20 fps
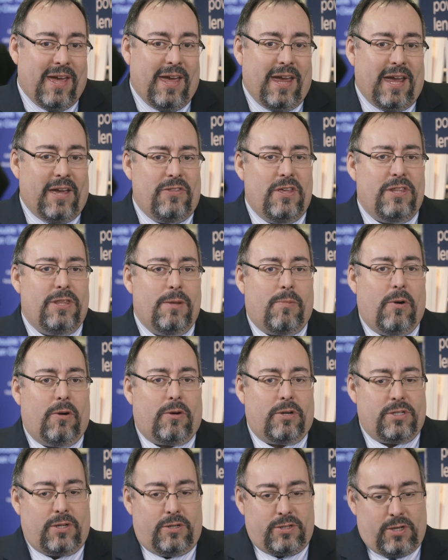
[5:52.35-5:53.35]
And then the
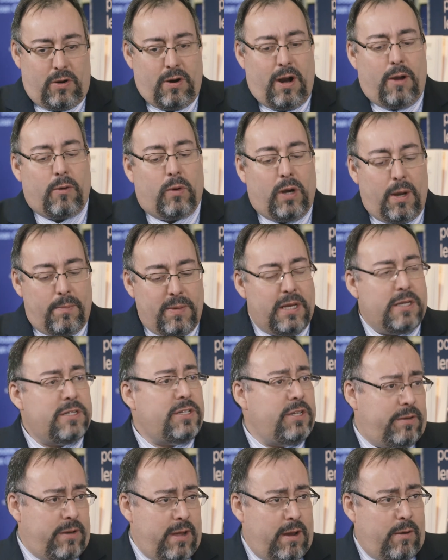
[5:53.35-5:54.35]
broker says, all right, come in and
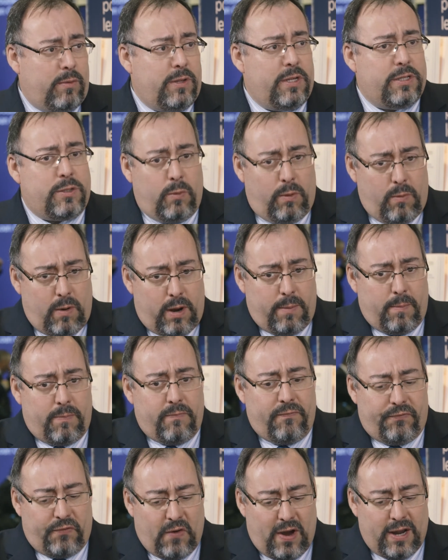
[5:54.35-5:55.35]
sit down with us, and we want to
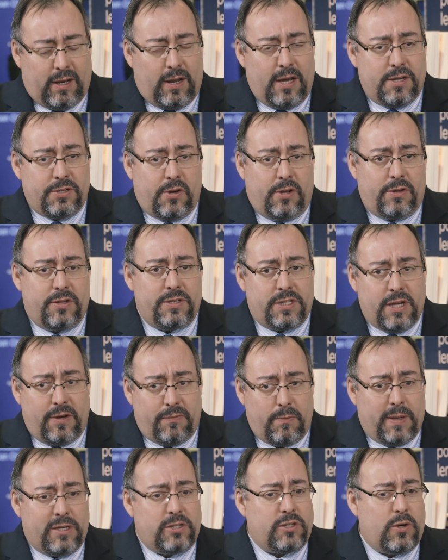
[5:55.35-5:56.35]
finalize all this stuff
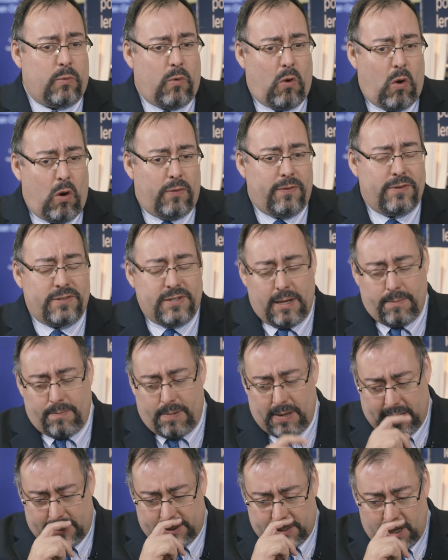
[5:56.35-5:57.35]
and make sure we're all on the same
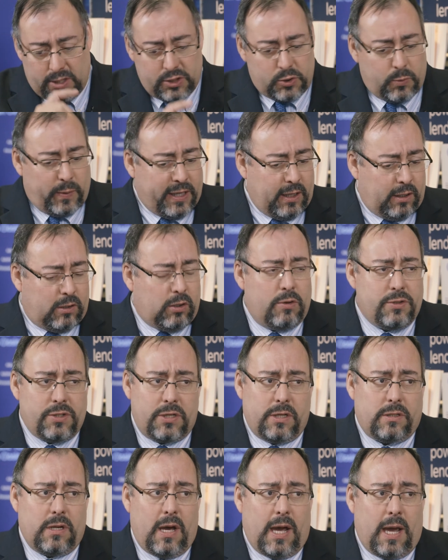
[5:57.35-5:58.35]
page so we can close
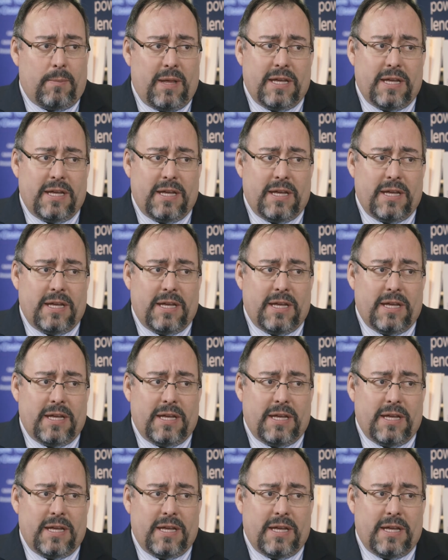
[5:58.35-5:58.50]
on time.